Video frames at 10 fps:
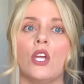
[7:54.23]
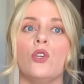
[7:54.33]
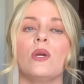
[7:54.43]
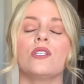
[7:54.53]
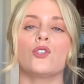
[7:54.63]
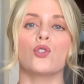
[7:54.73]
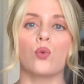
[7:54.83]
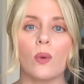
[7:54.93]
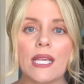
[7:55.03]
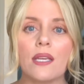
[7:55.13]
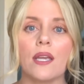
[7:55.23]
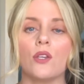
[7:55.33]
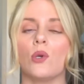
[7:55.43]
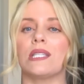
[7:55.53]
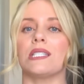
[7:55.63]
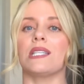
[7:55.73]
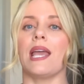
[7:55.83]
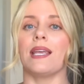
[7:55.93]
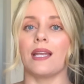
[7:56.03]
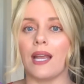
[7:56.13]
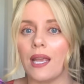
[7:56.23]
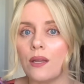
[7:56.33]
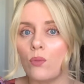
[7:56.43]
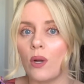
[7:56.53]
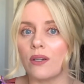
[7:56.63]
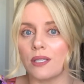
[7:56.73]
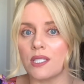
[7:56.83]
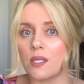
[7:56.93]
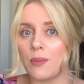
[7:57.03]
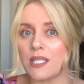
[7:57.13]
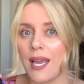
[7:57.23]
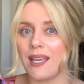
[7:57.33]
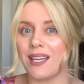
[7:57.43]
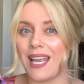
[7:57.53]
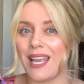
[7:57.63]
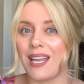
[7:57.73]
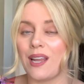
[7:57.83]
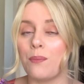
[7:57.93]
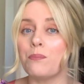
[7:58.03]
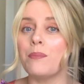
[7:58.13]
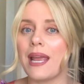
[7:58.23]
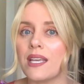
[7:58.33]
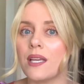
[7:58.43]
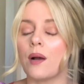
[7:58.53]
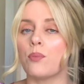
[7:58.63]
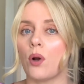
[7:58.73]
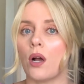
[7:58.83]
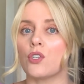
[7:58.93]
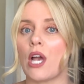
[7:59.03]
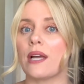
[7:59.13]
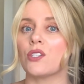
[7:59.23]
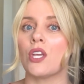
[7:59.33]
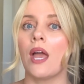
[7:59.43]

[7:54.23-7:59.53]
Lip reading: You get to tweak it, you get to take it in where it needs to be taken in and make it a project